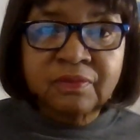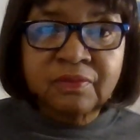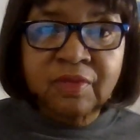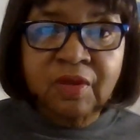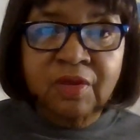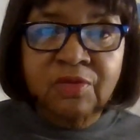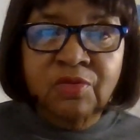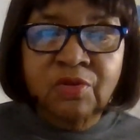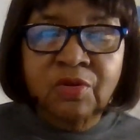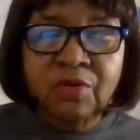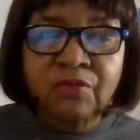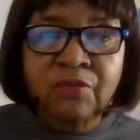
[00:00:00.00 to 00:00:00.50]

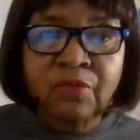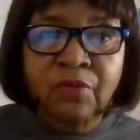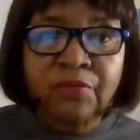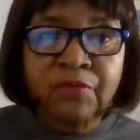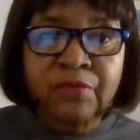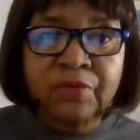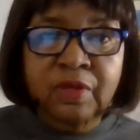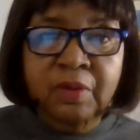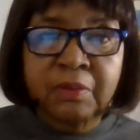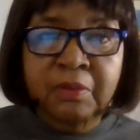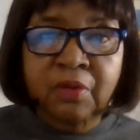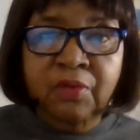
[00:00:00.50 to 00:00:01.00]
And you can vote for
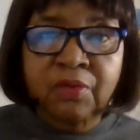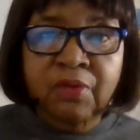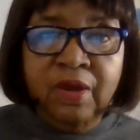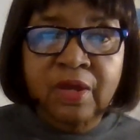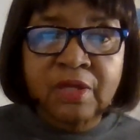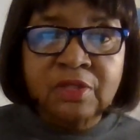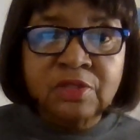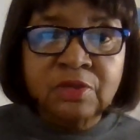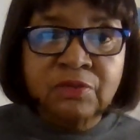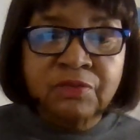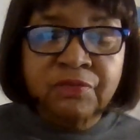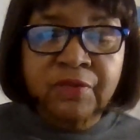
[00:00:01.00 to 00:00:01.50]

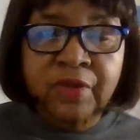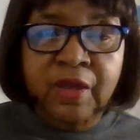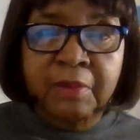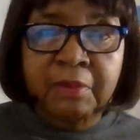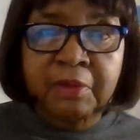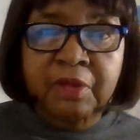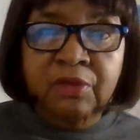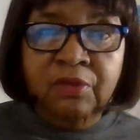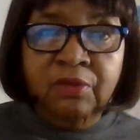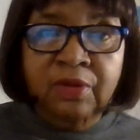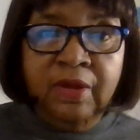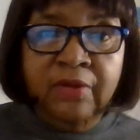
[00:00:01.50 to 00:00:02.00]
Democrats. Your
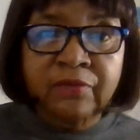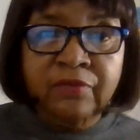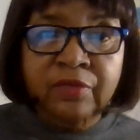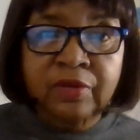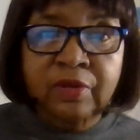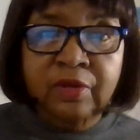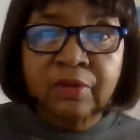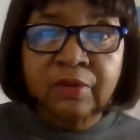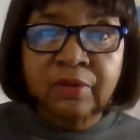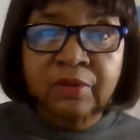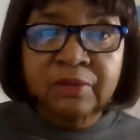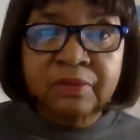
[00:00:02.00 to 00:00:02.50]
family don't have to
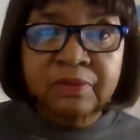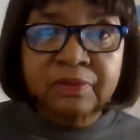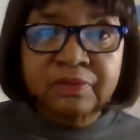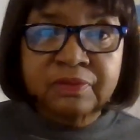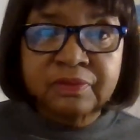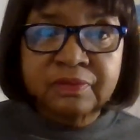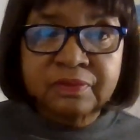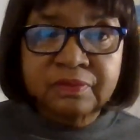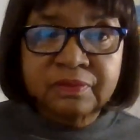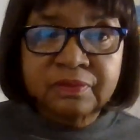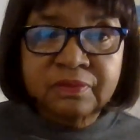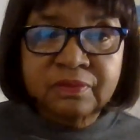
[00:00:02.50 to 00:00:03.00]
know.
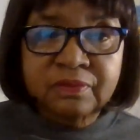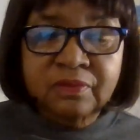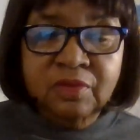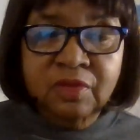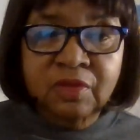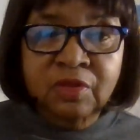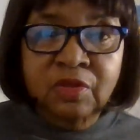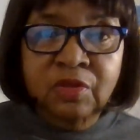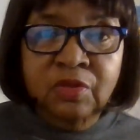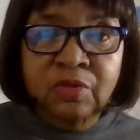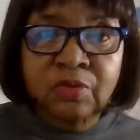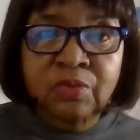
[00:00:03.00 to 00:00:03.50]

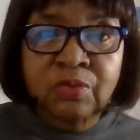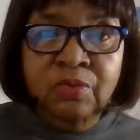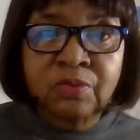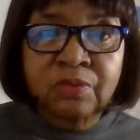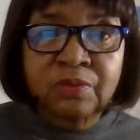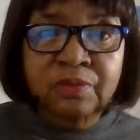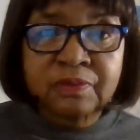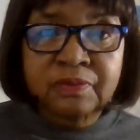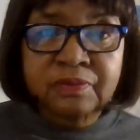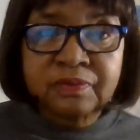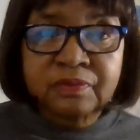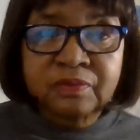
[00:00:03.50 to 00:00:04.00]
You,
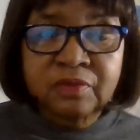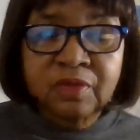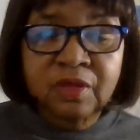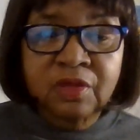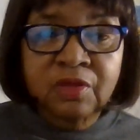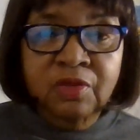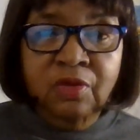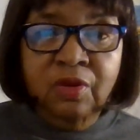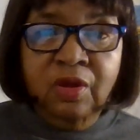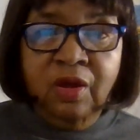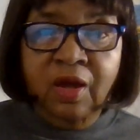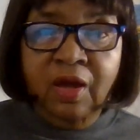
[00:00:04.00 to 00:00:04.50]

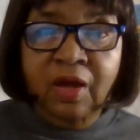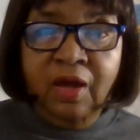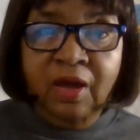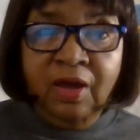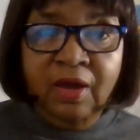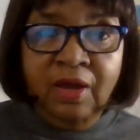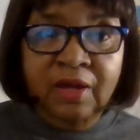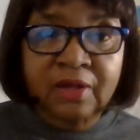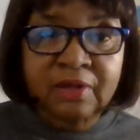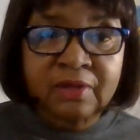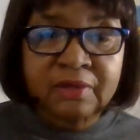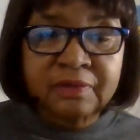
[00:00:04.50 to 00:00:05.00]
your
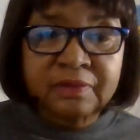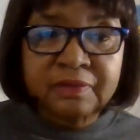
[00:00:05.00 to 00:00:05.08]
God,